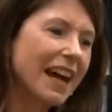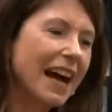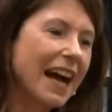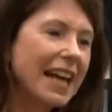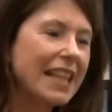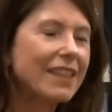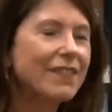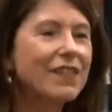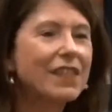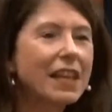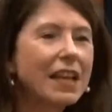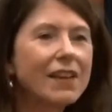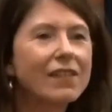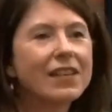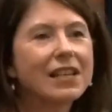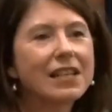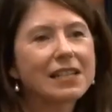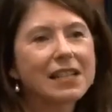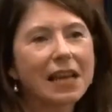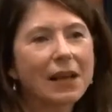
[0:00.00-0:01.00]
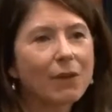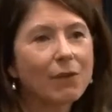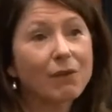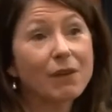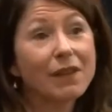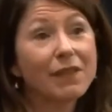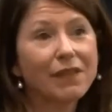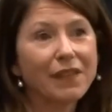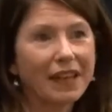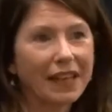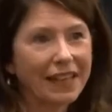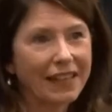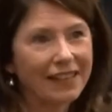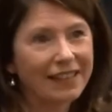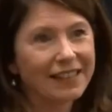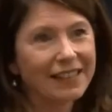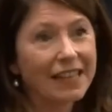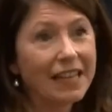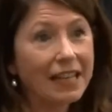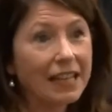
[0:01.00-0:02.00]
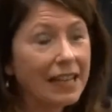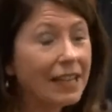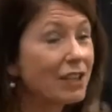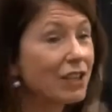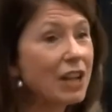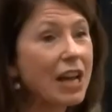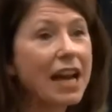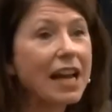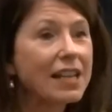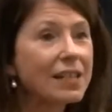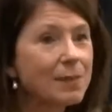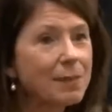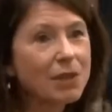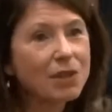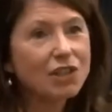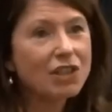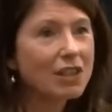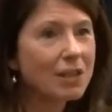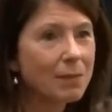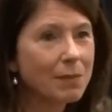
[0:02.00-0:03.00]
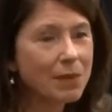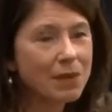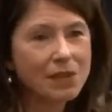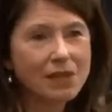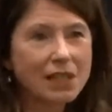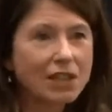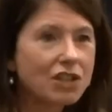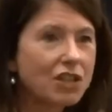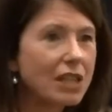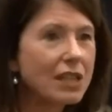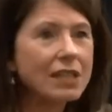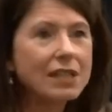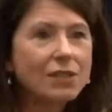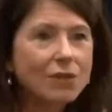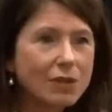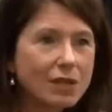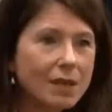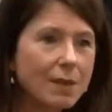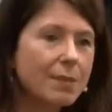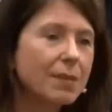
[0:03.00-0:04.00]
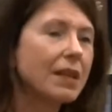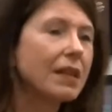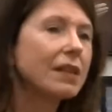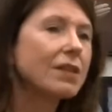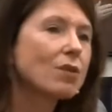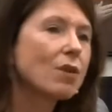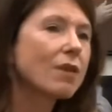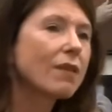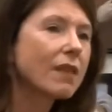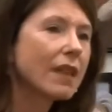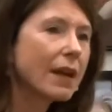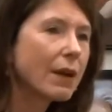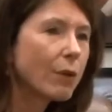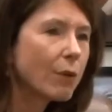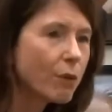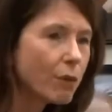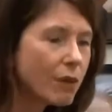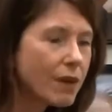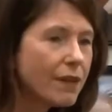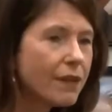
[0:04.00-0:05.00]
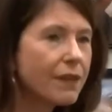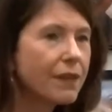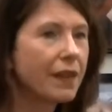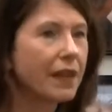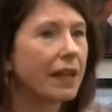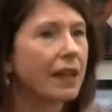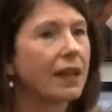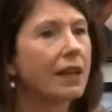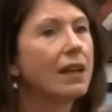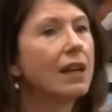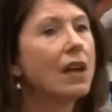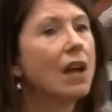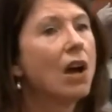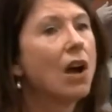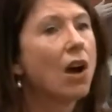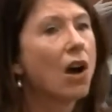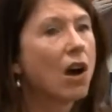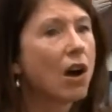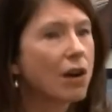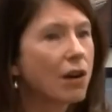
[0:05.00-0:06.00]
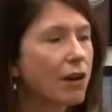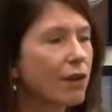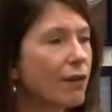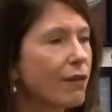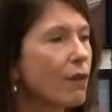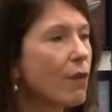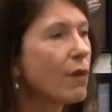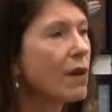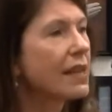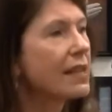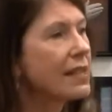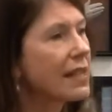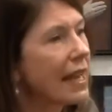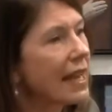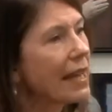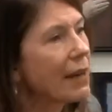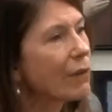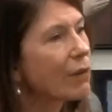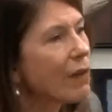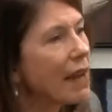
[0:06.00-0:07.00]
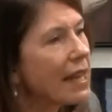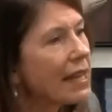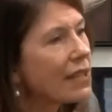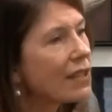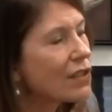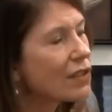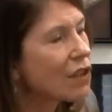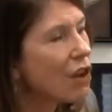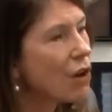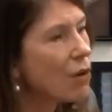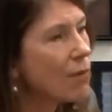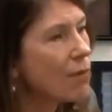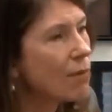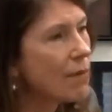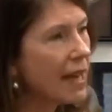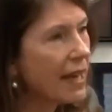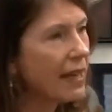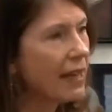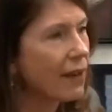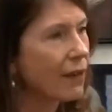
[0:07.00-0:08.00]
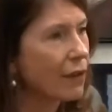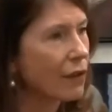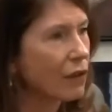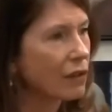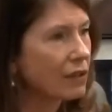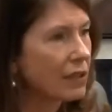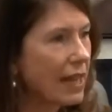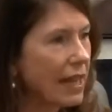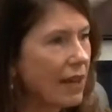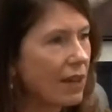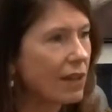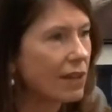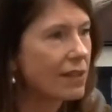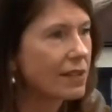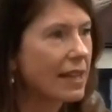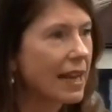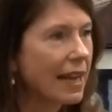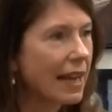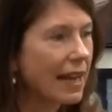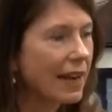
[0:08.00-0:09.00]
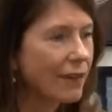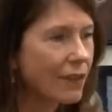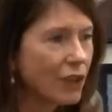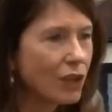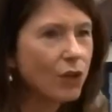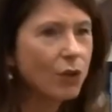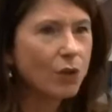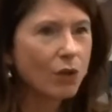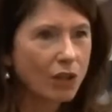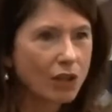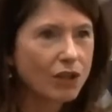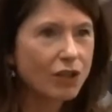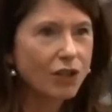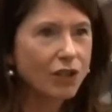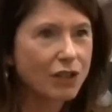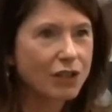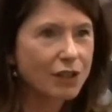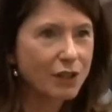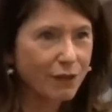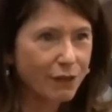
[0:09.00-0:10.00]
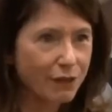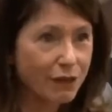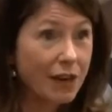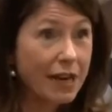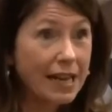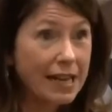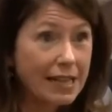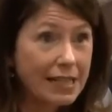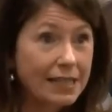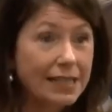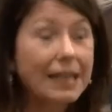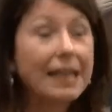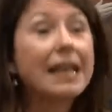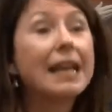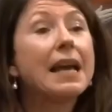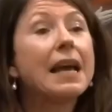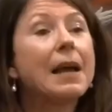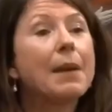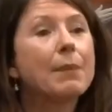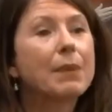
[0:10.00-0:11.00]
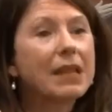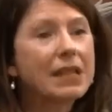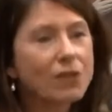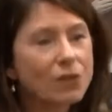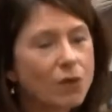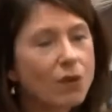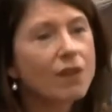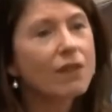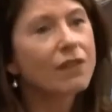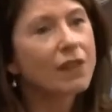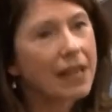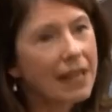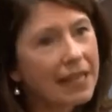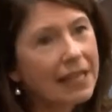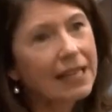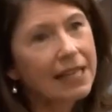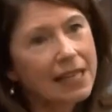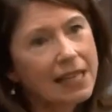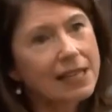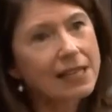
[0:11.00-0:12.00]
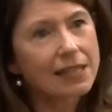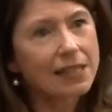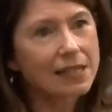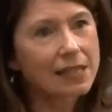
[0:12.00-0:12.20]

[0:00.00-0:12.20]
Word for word: I think of it as like riffing, like jazz musicians or something, mm-hmm. sort of like riffing on her voice. I had read so many of her letters, I kind of knew her turns of phrase. But it's sort of like it is.